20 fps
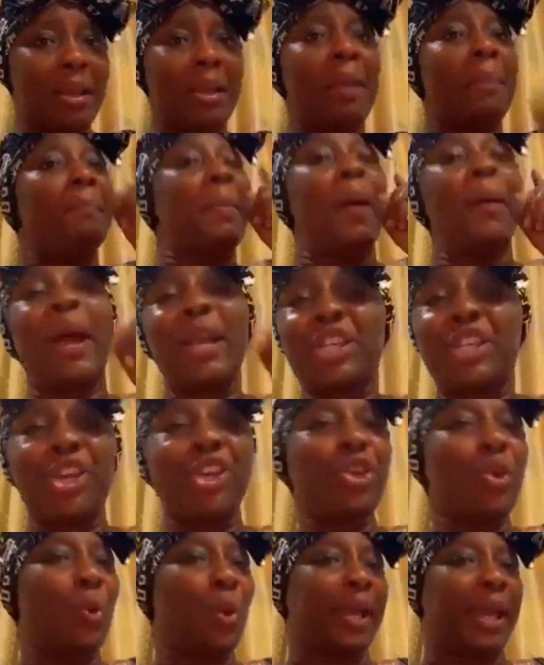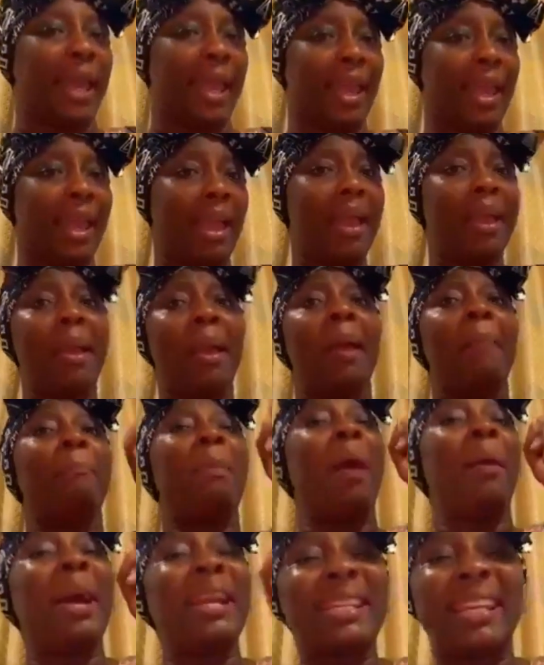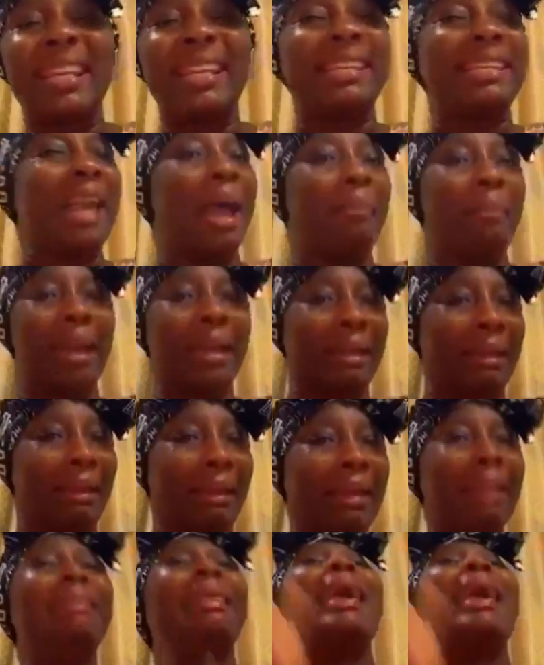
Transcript: marriage in UK, marriage in Germany, they